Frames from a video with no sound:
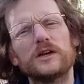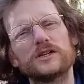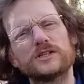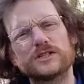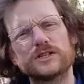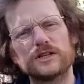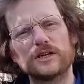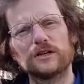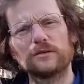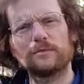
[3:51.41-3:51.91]

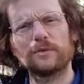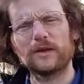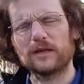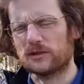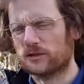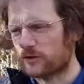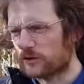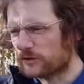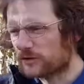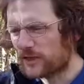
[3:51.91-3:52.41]
she had
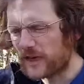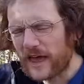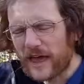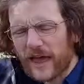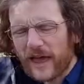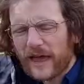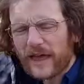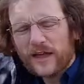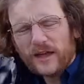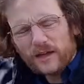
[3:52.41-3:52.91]
been to
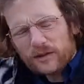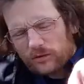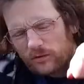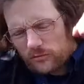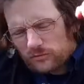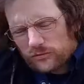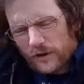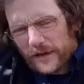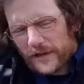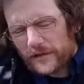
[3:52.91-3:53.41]
dare
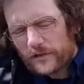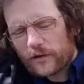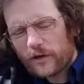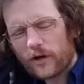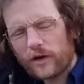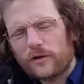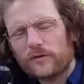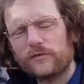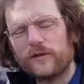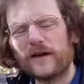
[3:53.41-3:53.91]
to raise
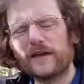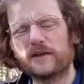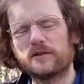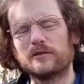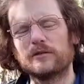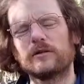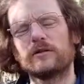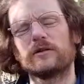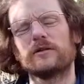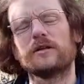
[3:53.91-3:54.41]
her
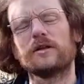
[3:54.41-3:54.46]
veil